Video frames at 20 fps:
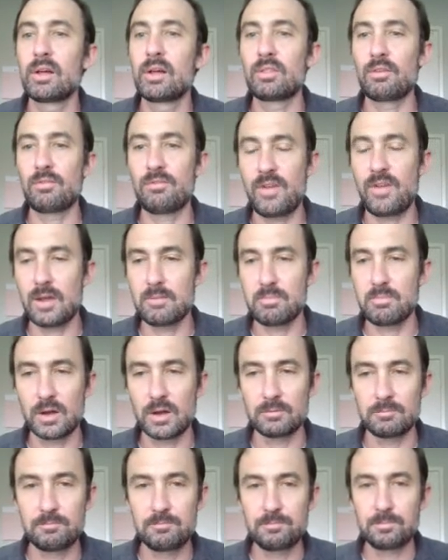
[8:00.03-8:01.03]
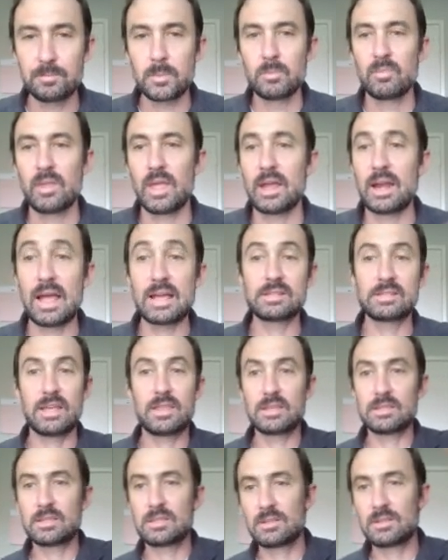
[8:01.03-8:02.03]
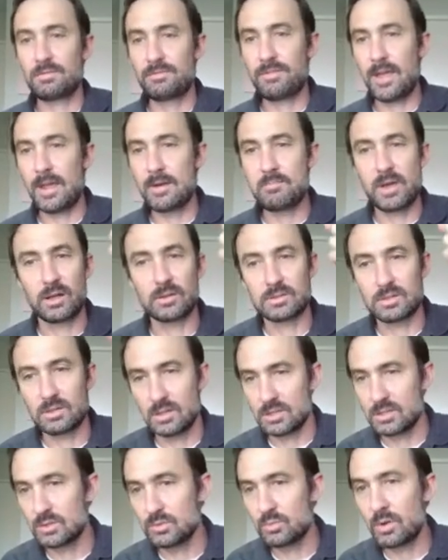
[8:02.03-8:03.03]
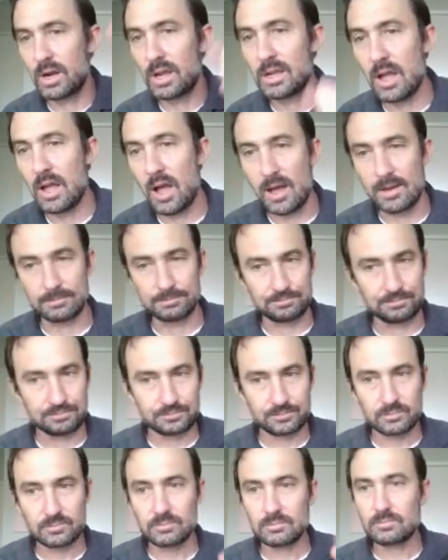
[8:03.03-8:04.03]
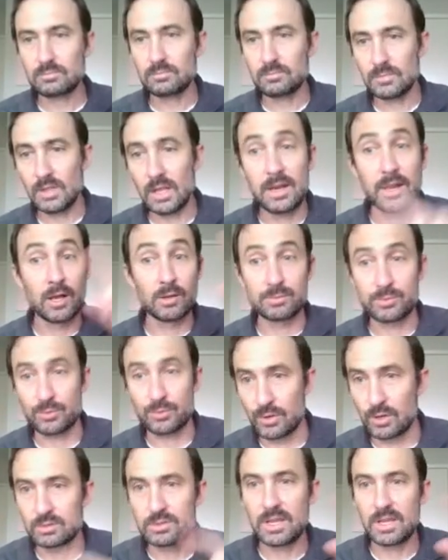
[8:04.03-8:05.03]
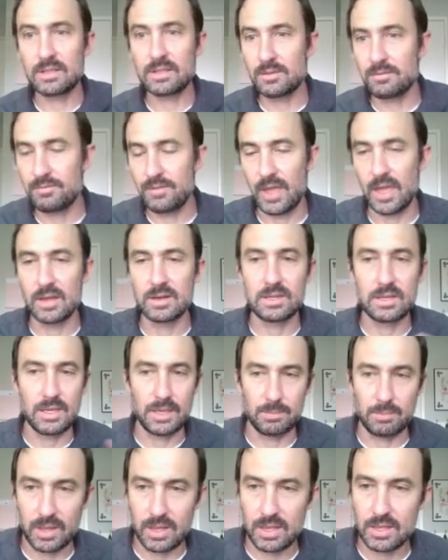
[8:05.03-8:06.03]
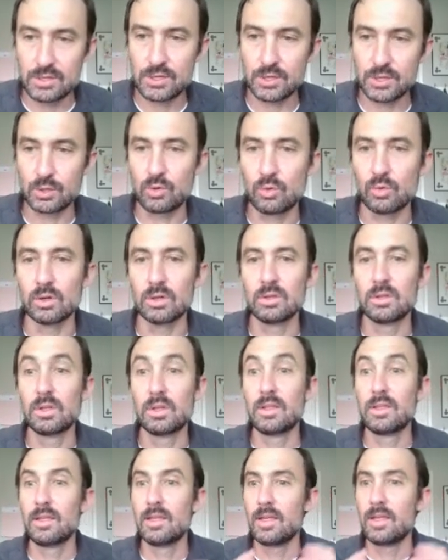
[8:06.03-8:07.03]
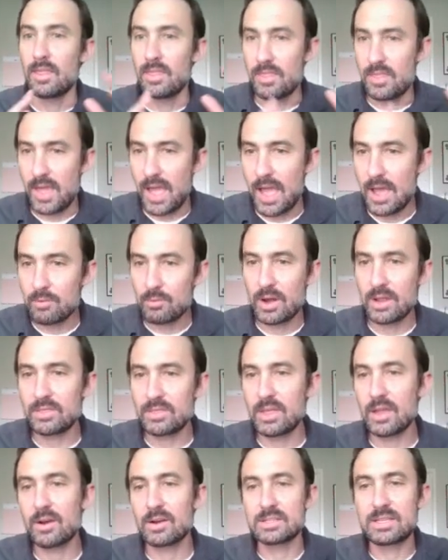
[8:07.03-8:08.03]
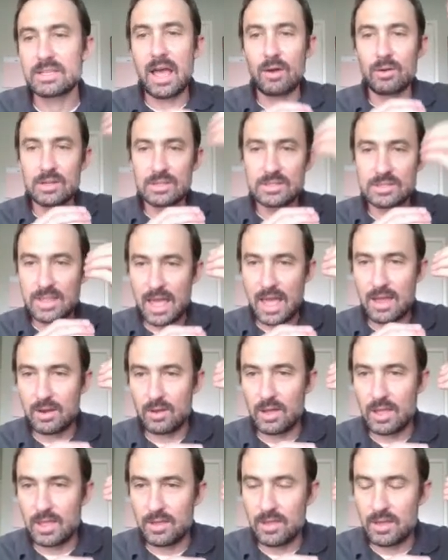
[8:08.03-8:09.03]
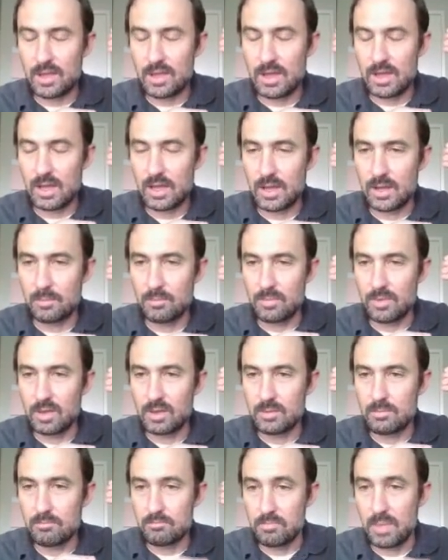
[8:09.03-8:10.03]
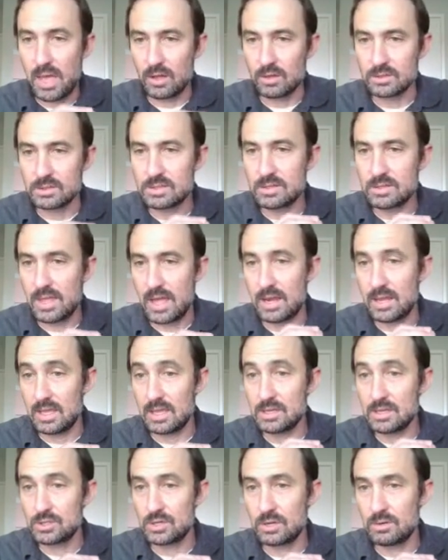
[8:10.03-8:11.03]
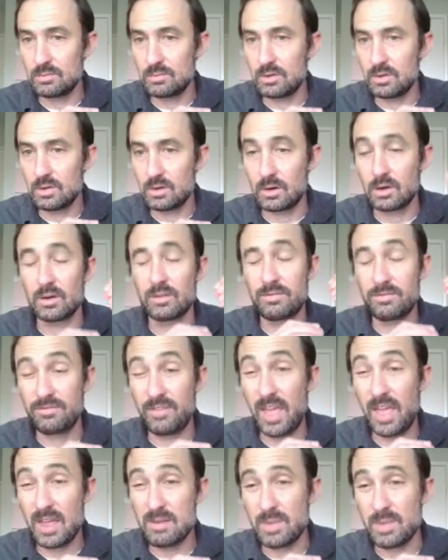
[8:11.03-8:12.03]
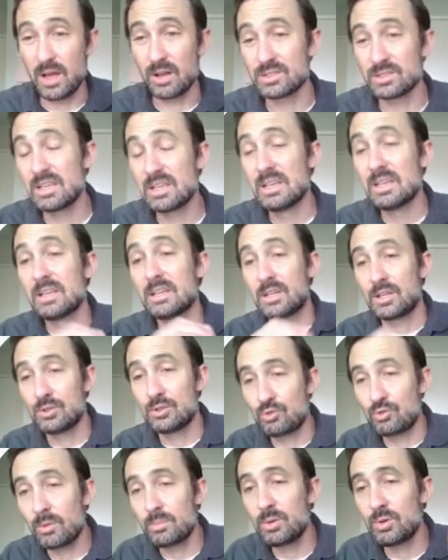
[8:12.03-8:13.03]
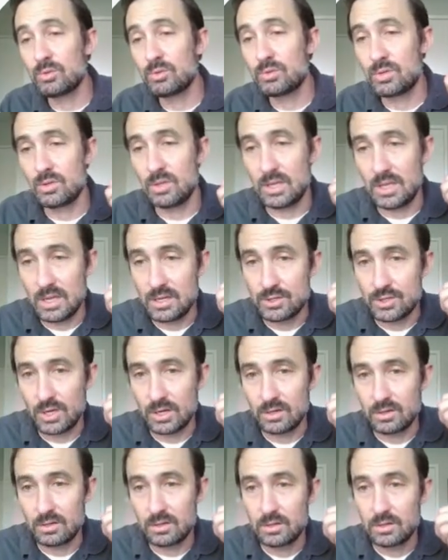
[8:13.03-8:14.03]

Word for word: out the fan belt and I say, this is a fan belt. This is what I got. It helps rotate the fan to keep my engine cool. That right there is how does that um, belt, that engine or fan belt, contribute to the engine?